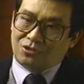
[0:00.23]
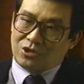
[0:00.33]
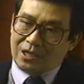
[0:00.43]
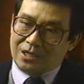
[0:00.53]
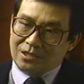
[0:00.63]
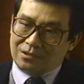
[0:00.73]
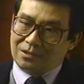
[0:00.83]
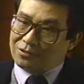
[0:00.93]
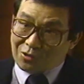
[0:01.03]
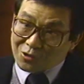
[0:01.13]
Chinese,
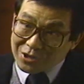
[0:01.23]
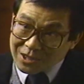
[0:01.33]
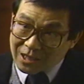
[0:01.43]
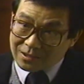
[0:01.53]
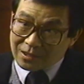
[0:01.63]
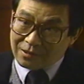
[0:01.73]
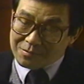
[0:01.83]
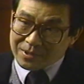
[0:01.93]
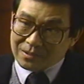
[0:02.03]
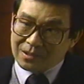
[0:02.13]
don't criticize the
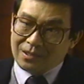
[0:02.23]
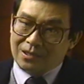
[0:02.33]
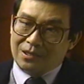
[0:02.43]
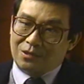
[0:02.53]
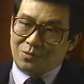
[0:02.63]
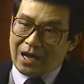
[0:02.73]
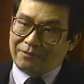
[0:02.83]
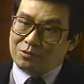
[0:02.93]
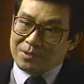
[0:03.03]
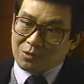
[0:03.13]
government. We
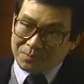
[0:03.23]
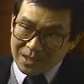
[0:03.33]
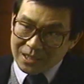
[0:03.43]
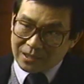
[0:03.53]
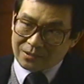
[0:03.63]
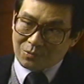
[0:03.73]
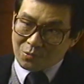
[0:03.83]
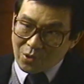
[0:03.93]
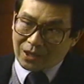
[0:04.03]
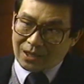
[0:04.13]
have to be obedient. We
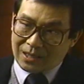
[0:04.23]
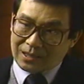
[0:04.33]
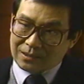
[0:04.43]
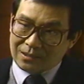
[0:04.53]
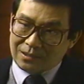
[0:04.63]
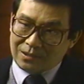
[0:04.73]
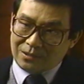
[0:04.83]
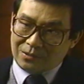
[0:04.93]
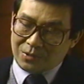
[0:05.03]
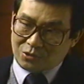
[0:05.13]
work hard.
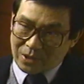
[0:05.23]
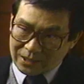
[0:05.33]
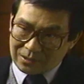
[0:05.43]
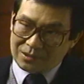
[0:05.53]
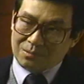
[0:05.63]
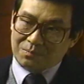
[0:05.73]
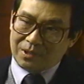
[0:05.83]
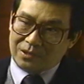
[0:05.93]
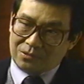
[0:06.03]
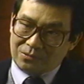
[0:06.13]
We try
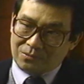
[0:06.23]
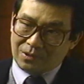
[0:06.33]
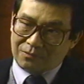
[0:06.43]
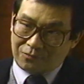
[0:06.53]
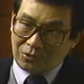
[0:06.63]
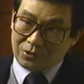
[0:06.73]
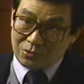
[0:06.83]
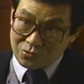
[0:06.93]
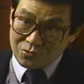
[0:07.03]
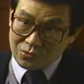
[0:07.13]
simply to follow
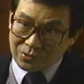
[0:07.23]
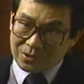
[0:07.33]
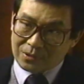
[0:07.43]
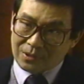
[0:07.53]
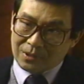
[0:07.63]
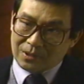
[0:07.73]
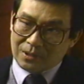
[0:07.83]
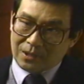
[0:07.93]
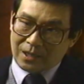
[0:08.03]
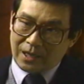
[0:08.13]
the rules
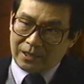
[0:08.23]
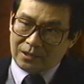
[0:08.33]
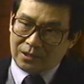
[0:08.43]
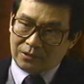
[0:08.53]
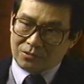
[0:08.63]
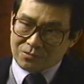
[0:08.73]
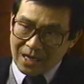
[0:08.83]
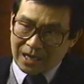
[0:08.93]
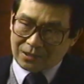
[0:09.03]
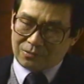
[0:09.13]
and do
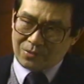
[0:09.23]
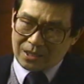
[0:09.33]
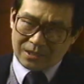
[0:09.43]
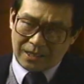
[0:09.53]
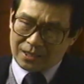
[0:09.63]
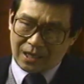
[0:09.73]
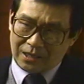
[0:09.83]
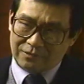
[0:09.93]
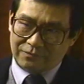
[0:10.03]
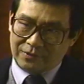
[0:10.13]
not raise any
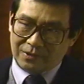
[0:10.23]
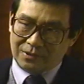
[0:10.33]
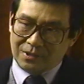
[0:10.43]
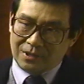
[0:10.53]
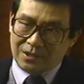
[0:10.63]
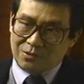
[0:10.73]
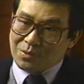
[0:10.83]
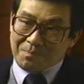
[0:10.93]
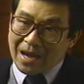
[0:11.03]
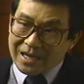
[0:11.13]
kind of
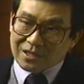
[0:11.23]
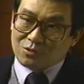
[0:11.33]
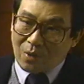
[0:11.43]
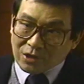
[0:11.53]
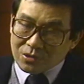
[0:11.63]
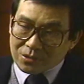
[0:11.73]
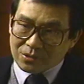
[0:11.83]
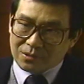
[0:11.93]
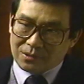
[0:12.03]
rebellious questions.